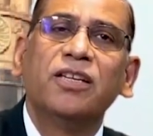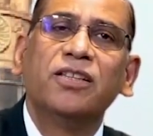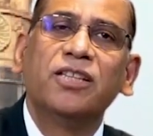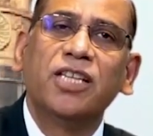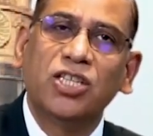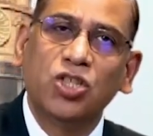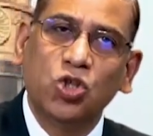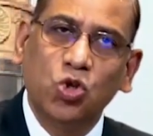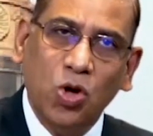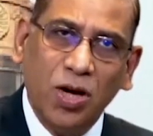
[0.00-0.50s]

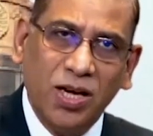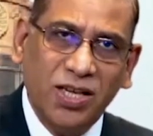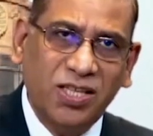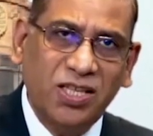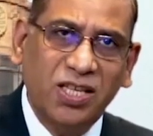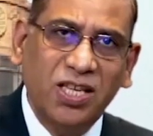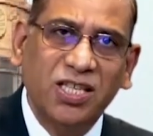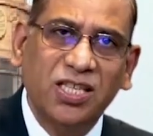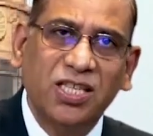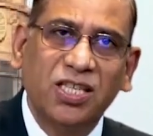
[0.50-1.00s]
the
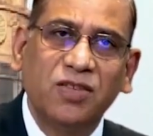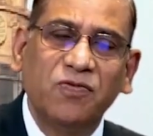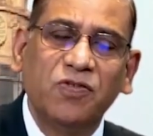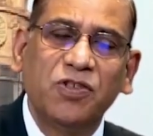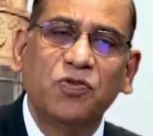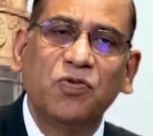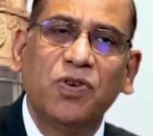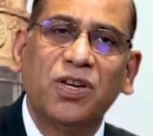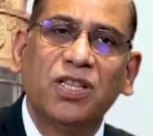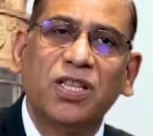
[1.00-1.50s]
choices
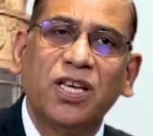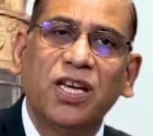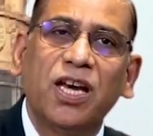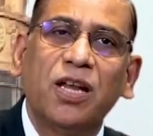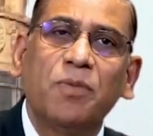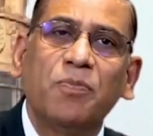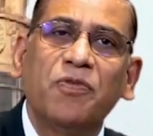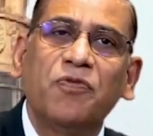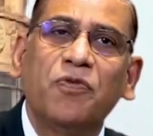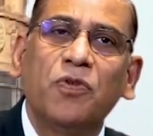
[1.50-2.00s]
which were
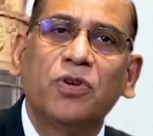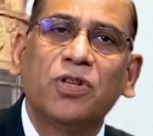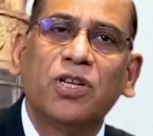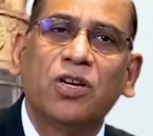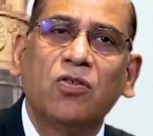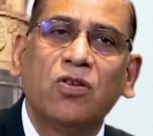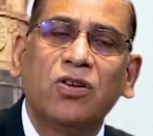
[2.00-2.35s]
there before the